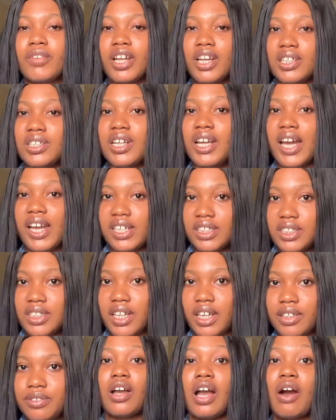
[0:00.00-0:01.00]
and
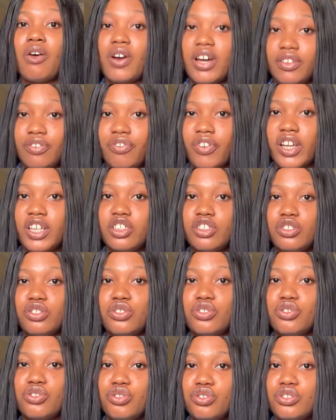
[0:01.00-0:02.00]
lighter. I'll advise you
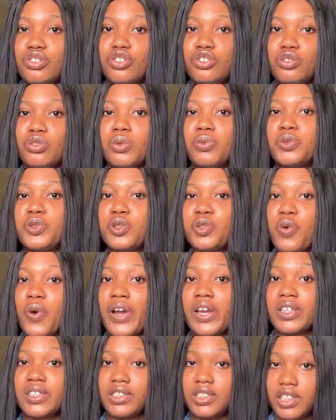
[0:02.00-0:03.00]
to use the soap
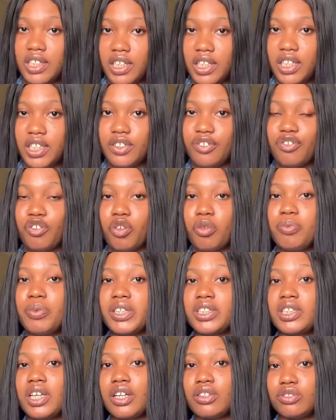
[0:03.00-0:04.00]
twice daily for
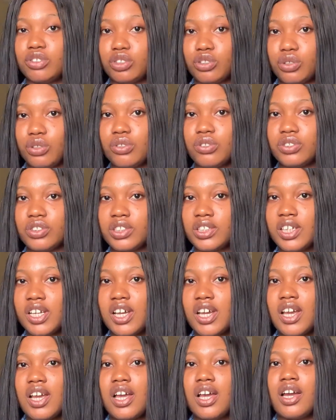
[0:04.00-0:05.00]
better results,
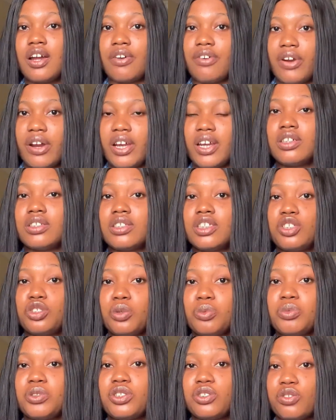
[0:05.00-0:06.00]
right? This
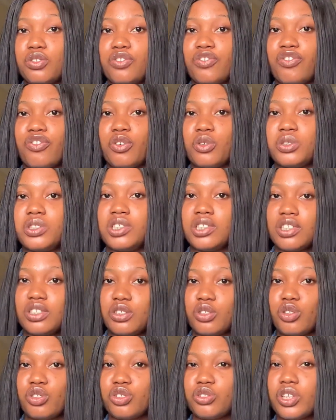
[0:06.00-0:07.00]
soap is sold for
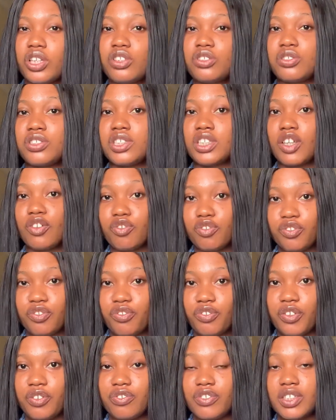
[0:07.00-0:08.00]
600 to
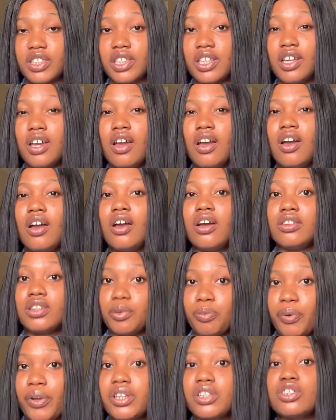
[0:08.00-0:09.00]
750,
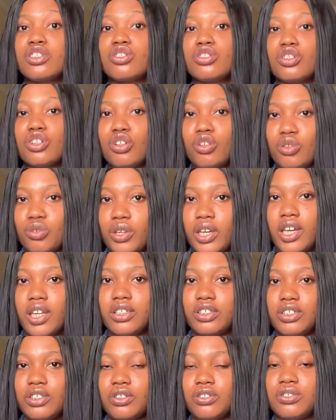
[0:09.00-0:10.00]
depending on your
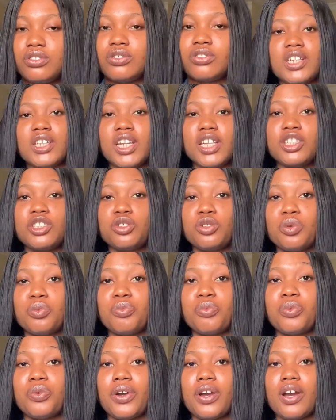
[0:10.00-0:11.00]
location. The next soap
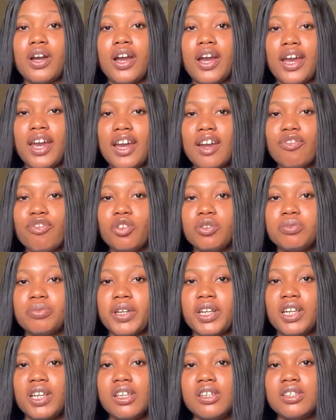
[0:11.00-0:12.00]
I have on my
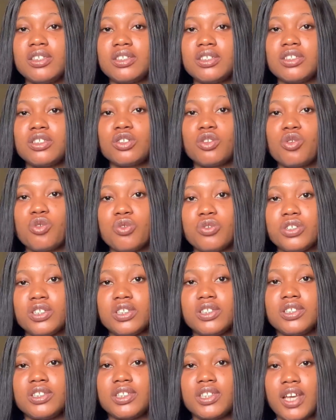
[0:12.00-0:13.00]
list is
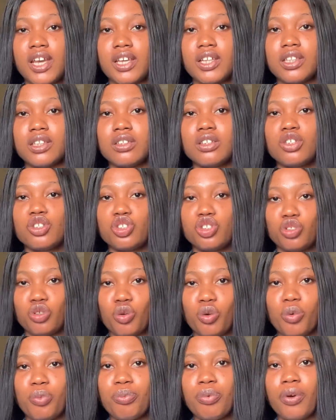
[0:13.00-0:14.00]
Kojic Sand
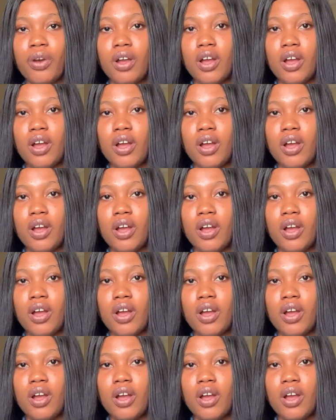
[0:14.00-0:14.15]
soap.